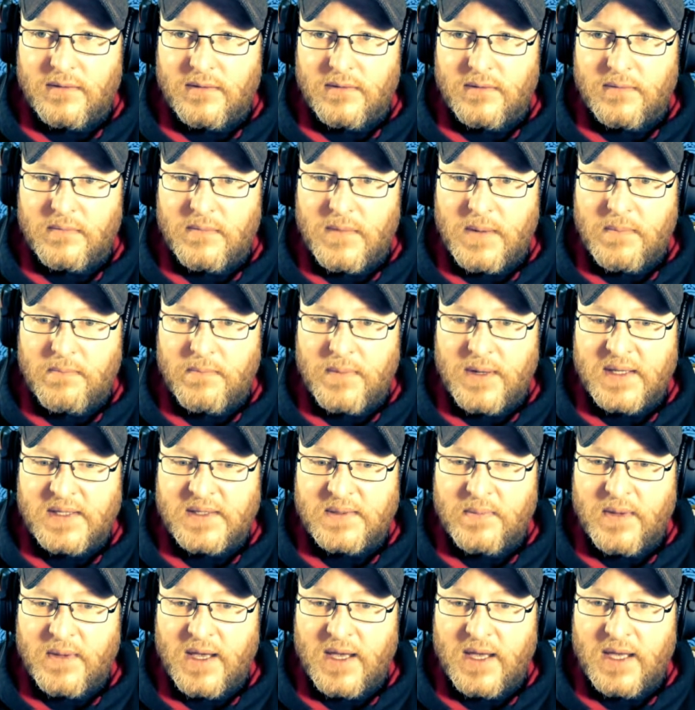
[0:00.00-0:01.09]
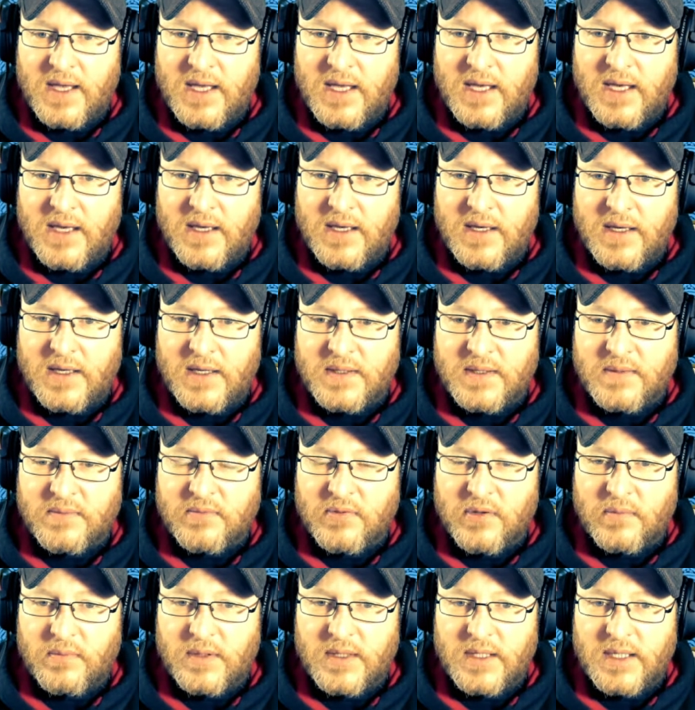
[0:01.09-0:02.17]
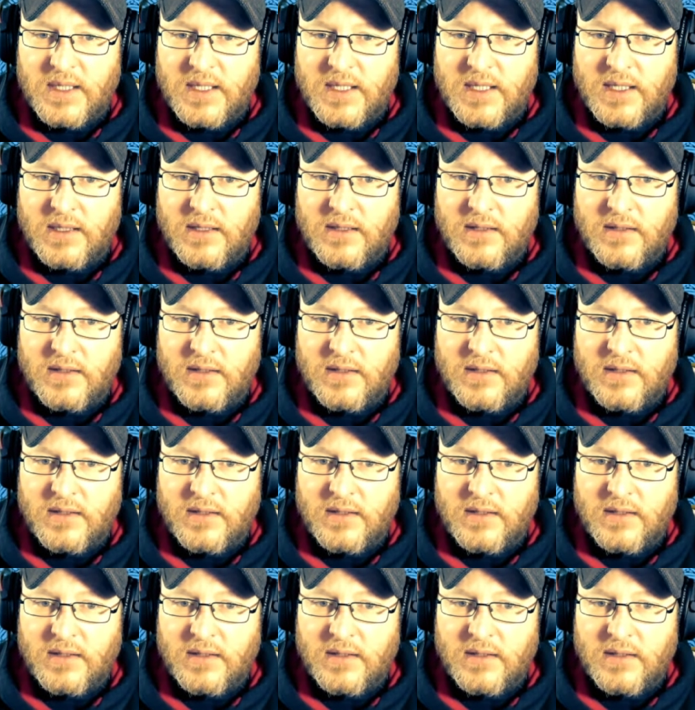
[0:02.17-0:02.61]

my best bet here is probably...